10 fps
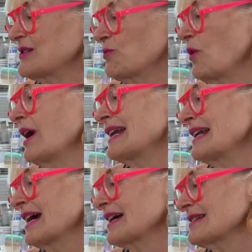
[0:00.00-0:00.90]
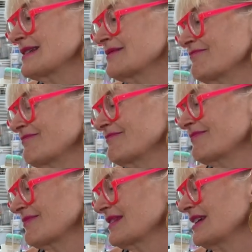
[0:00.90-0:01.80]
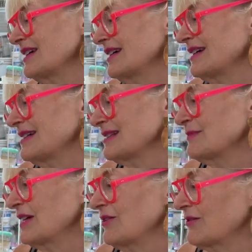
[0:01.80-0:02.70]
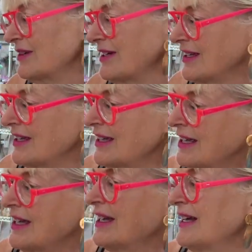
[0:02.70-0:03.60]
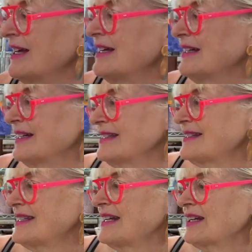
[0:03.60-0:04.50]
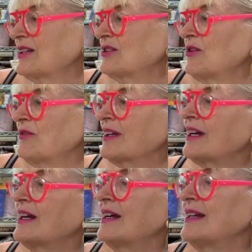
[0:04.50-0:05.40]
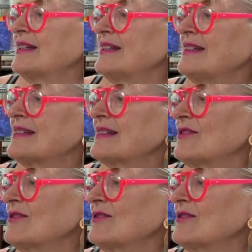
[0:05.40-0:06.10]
swan necks. My own aesthetic going on. His ear